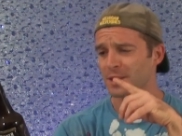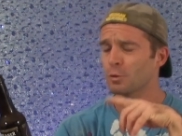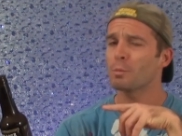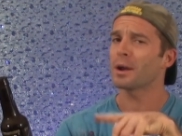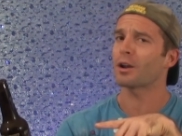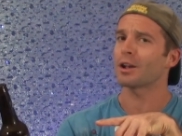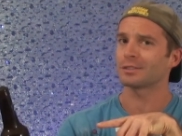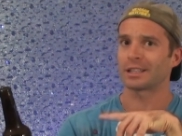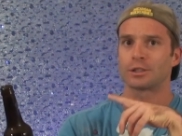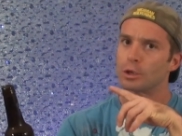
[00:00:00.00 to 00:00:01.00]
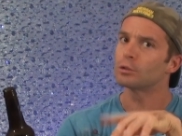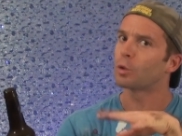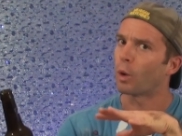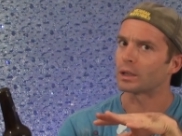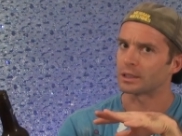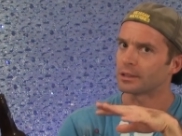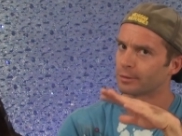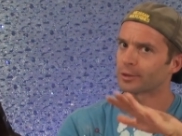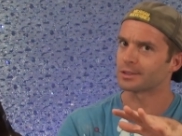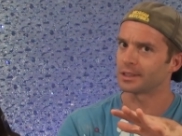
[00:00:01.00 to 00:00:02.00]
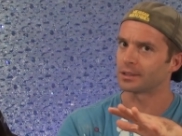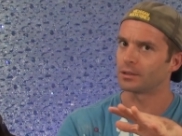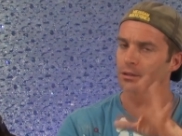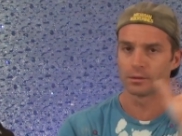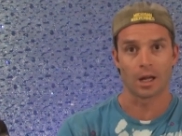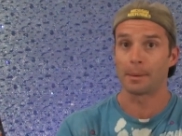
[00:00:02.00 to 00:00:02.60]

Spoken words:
This one might have cost like $2.20 for a single.